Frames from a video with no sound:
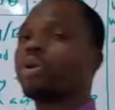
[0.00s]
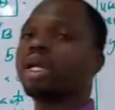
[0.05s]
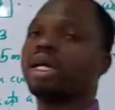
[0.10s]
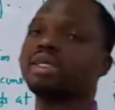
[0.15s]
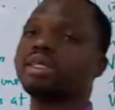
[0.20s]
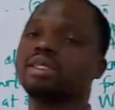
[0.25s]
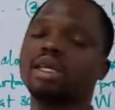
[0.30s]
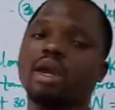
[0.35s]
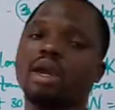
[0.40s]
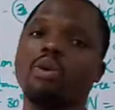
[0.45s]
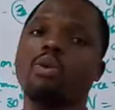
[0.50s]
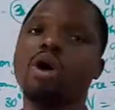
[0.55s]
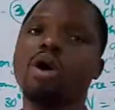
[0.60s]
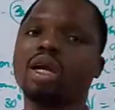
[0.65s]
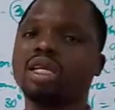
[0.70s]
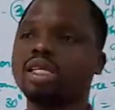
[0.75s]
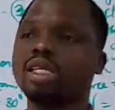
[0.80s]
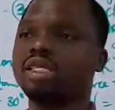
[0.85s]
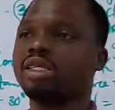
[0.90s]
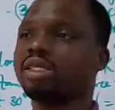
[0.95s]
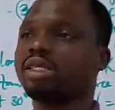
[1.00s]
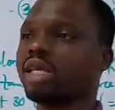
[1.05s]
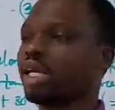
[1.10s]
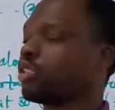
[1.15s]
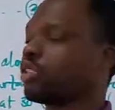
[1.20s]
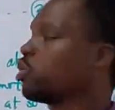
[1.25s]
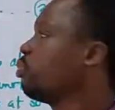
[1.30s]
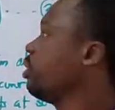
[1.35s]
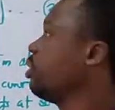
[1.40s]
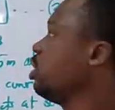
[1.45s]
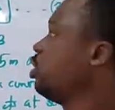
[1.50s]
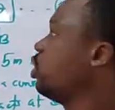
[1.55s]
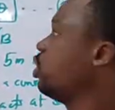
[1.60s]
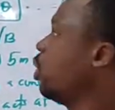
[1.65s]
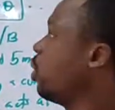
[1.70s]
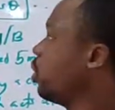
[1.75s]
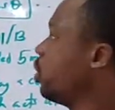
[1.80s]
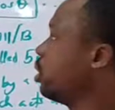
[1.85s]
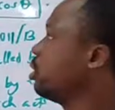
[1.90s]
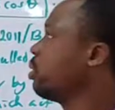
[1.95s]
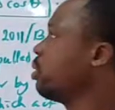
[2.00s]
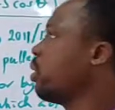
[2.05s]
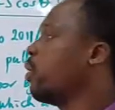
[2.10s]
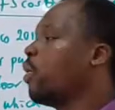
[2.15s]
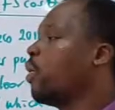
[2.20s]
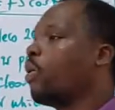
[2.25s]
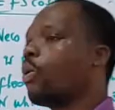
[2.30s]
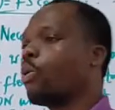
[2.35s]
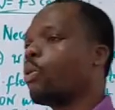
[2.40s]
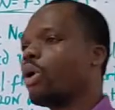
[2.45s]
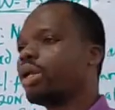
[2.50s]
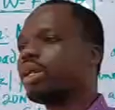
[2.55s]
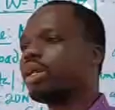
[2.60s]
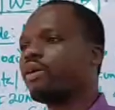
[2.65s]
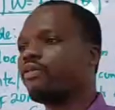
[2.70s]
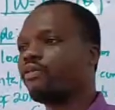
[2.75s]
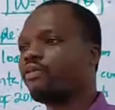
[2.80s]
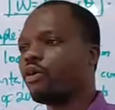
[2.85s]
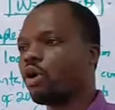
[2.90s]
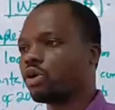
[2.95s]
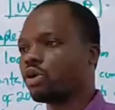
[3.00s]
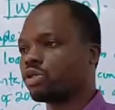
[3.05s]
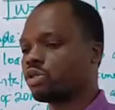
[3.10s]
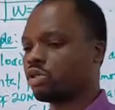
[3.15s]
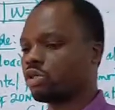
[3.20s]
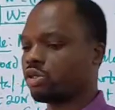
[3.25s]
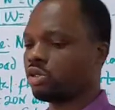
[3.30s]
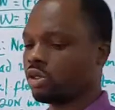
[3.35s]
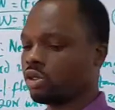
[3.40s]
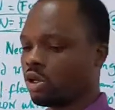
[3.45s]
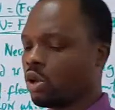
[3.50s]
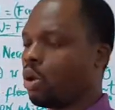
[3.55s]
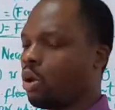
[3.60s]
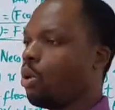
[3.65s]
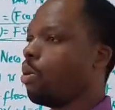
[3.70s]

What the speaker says: we can say work is said to be done when a force